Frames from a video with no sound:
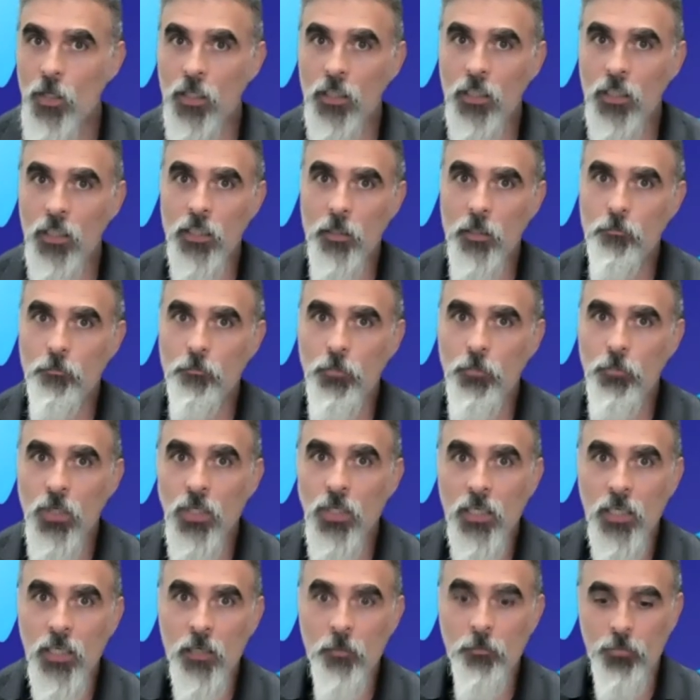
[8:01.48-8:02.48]
You're going to need
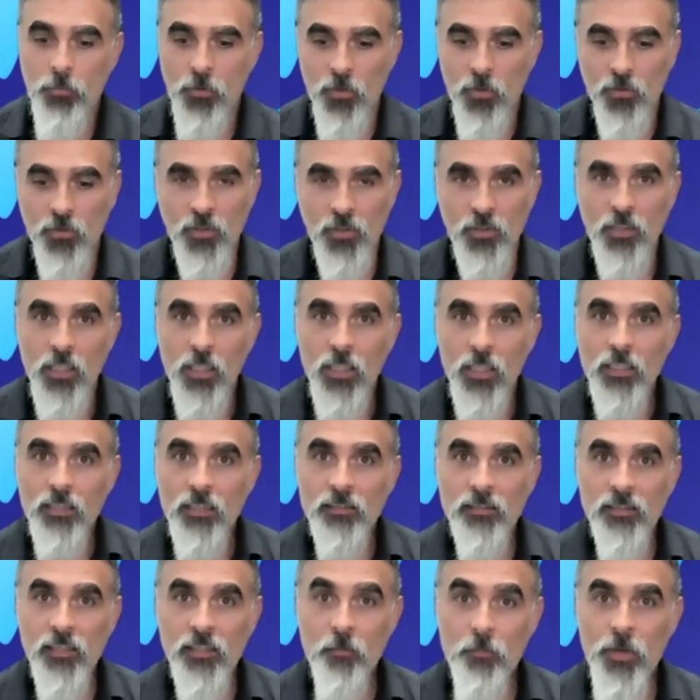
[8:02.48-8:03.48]
bookkeepers and
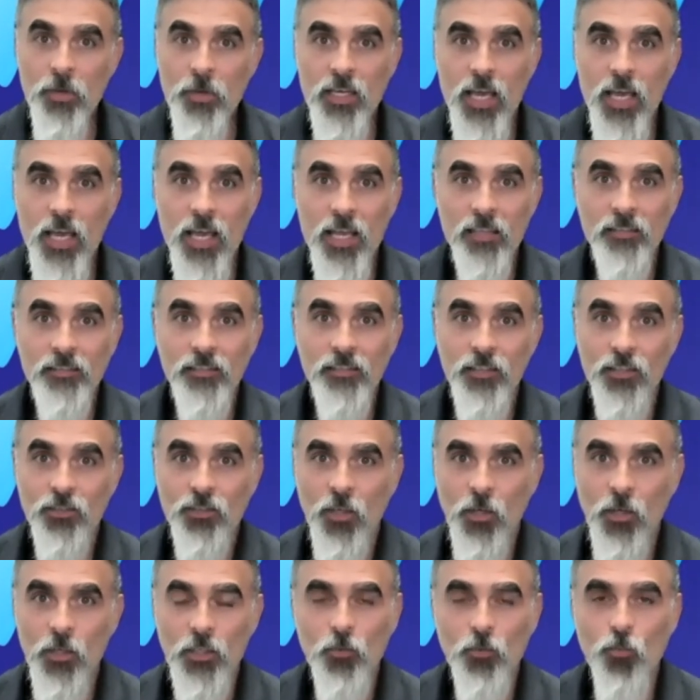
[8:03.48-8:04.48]
CPAs and
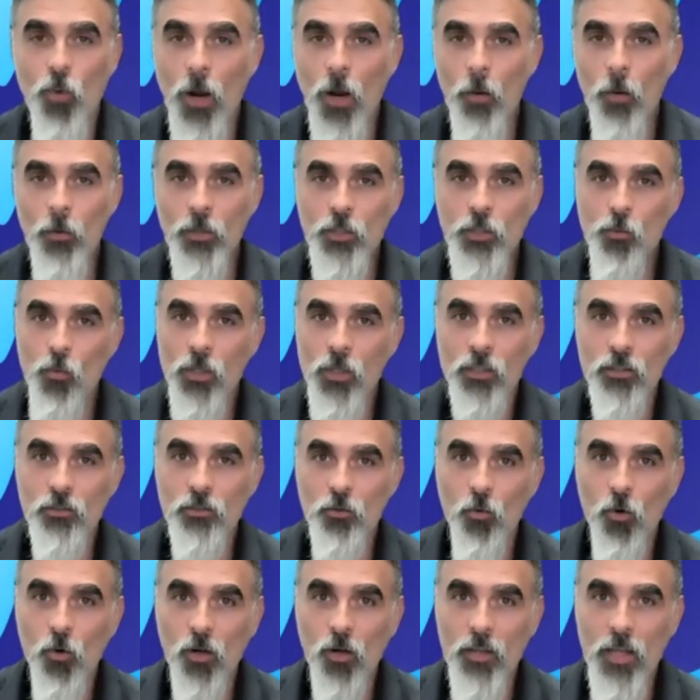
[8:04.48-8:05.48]
attorneys. Why would you want to
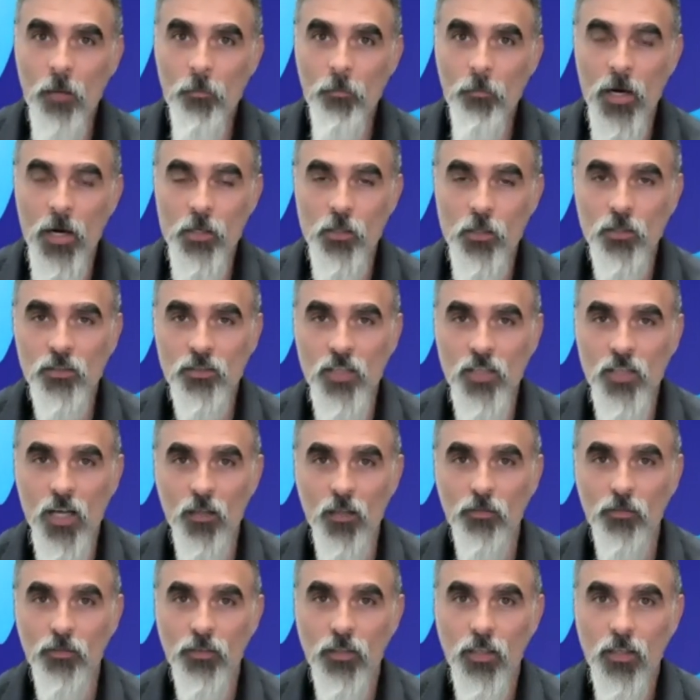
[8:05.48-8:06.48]
do all that by yourself?
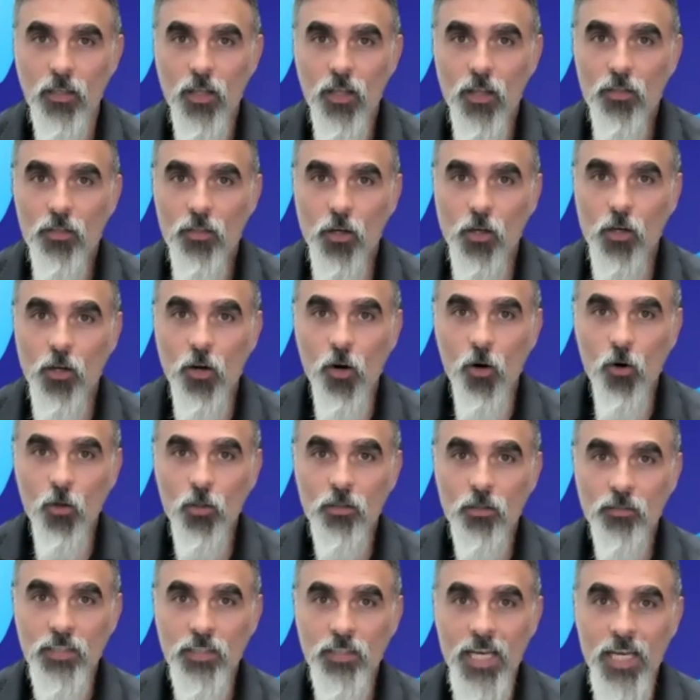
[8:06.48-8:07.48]
The goal
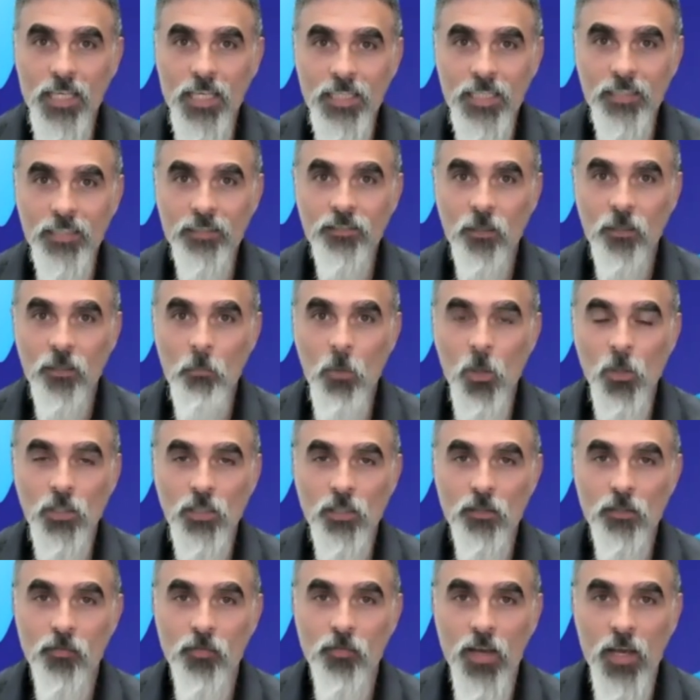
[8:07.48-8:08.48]
of getting into
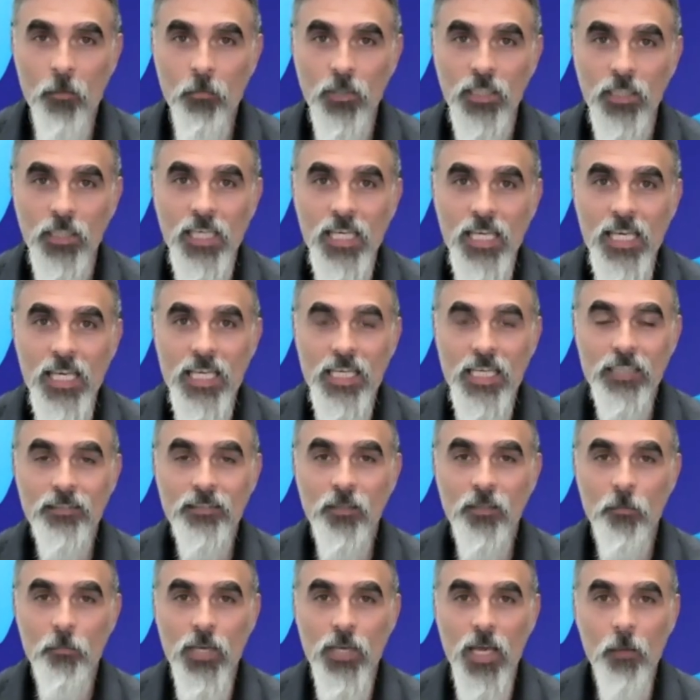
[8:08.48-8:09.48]
multifamily is to
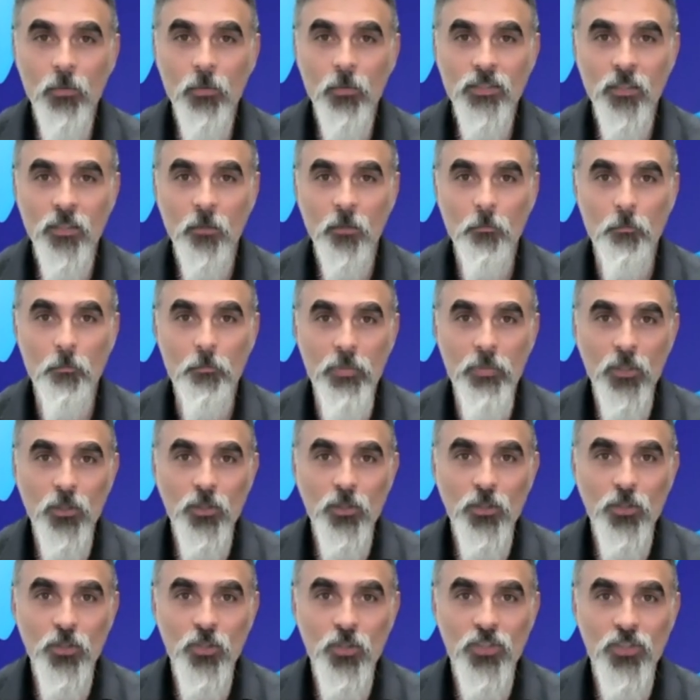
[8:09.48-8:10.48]
be able to build
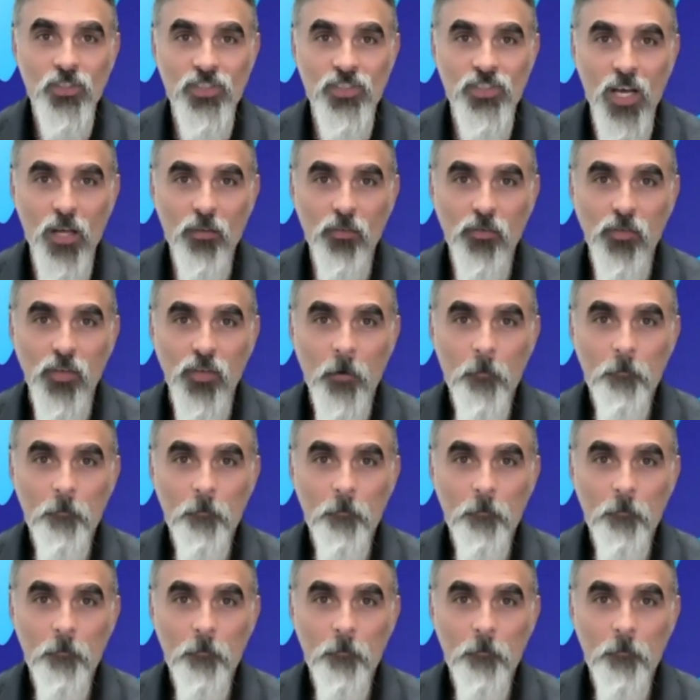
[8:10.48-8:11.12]
yourself